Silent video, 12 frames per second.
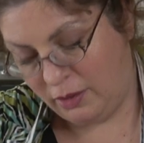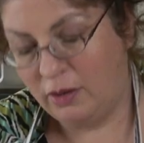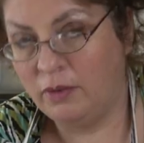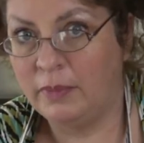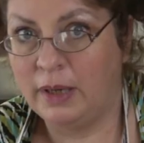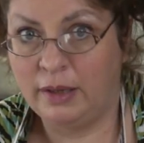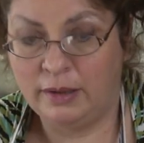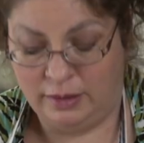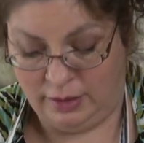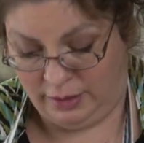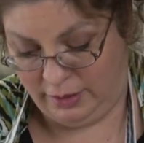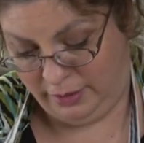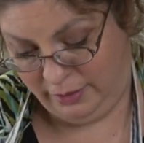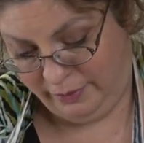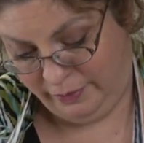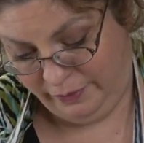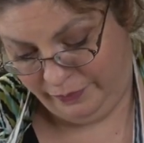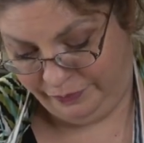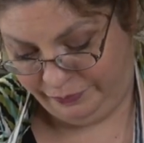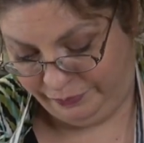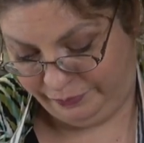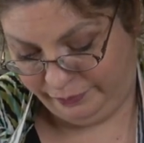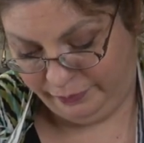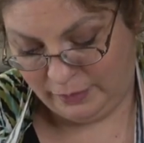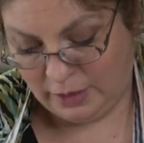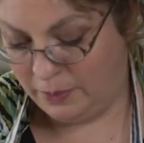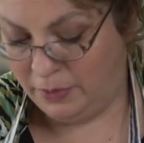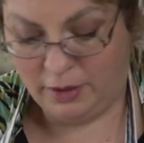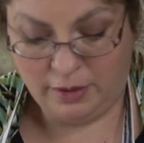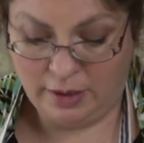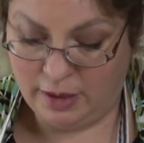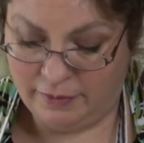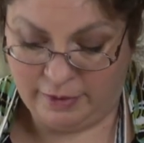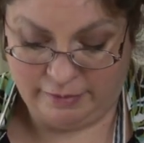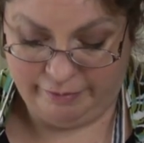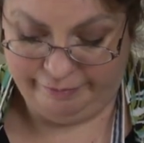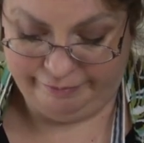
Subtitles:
oh my goodness, pure heaven.